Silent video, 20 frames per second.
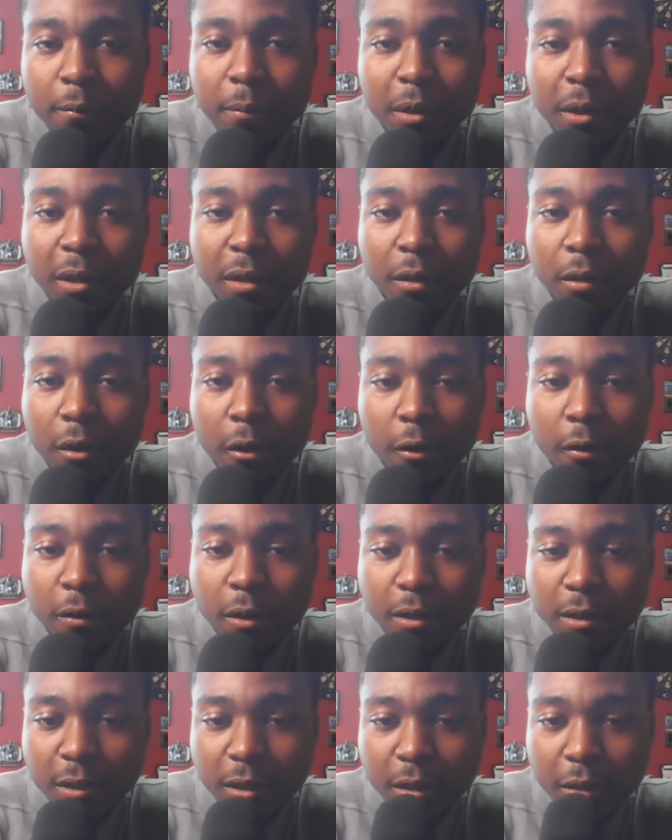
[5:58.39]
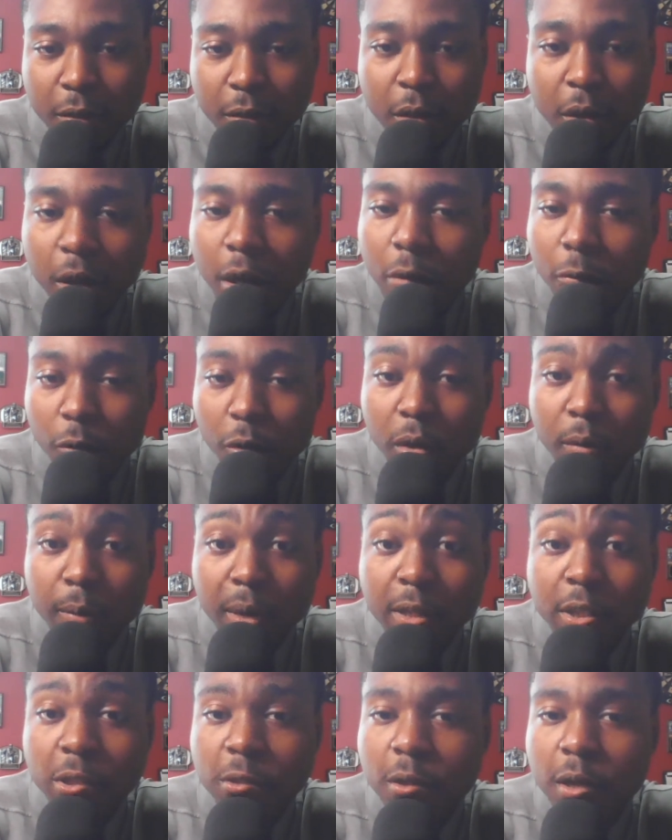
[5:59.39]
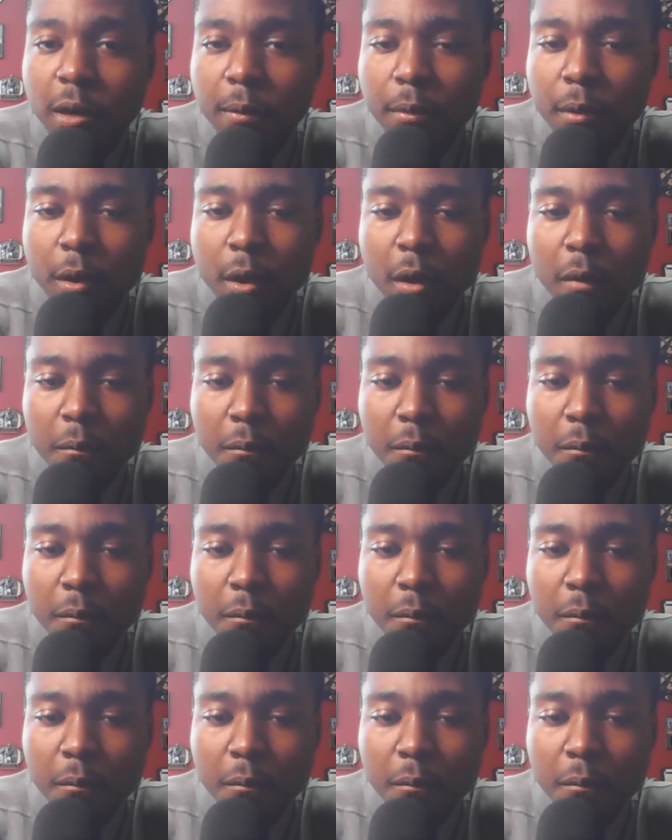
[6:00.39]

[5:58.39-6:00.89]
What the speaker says: I mean, getting hurt could really mess you up.